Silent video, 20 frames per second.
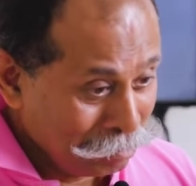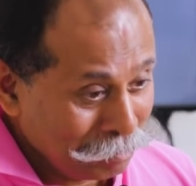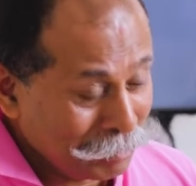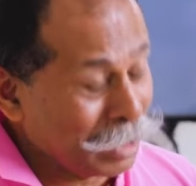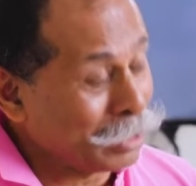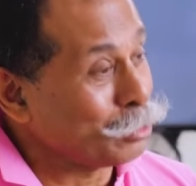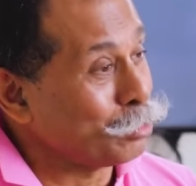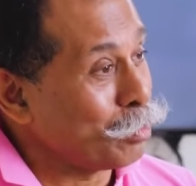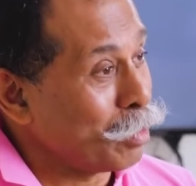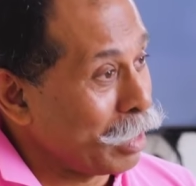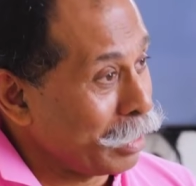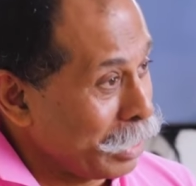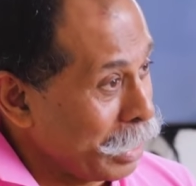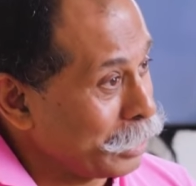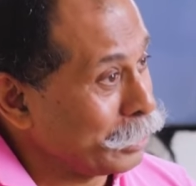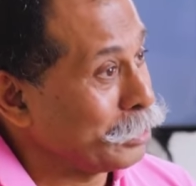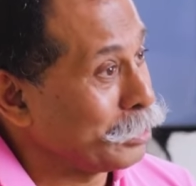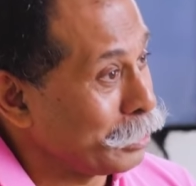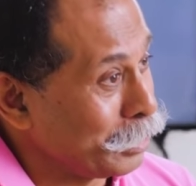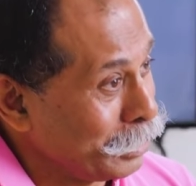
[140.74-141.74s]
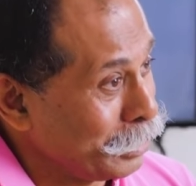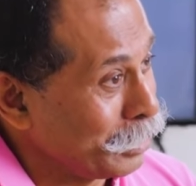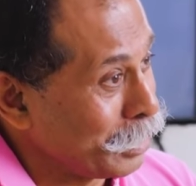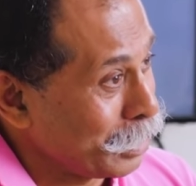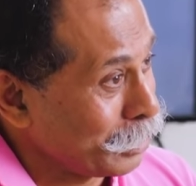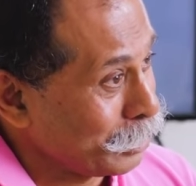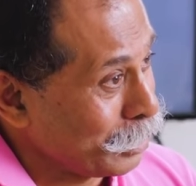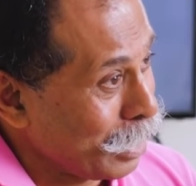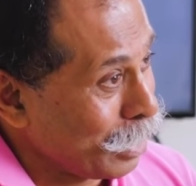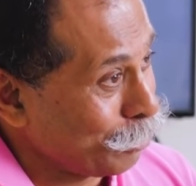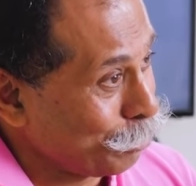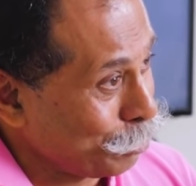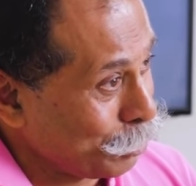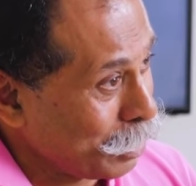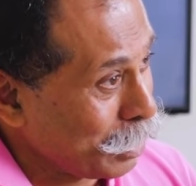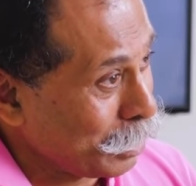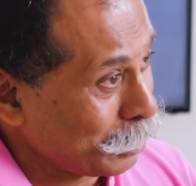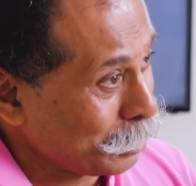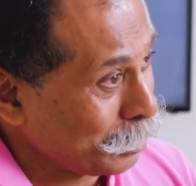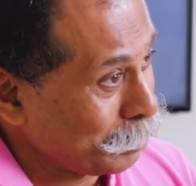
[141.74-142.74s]
Guess what? S3 does that
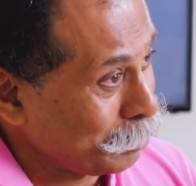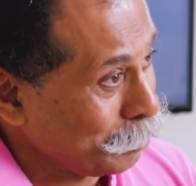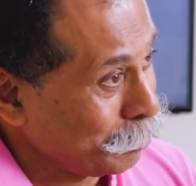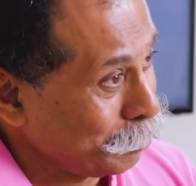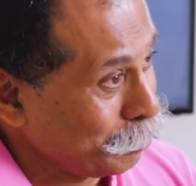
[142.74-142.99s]
for us.